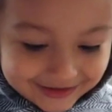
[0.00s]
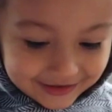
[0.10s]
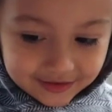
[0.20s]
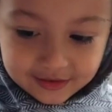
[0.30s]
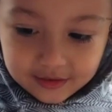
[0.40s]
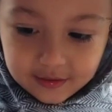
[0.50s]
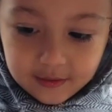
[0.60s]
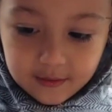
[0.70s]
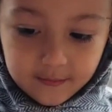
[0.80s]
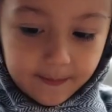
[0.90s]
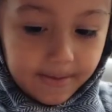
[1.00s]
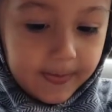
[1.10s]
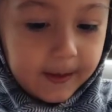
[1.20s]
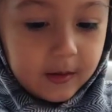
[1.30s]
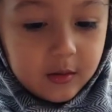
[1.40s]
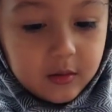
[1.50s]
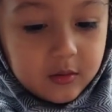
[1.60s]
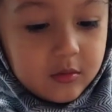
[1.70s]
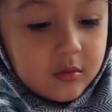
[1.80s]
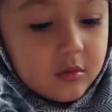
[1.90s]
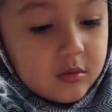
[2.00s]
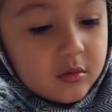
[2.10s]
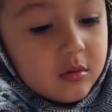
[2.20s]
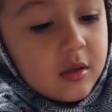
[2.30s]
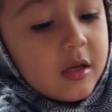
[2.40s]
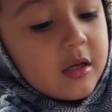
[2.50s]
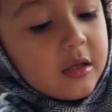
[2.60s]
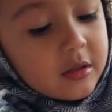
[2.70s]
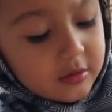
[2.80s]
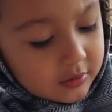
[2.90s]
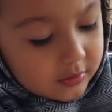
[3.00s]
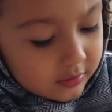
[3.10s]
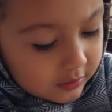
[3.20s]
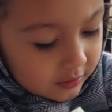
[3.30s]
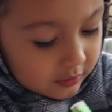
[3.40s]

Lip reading: One more line. Add one more line and it'll be an H. One more line.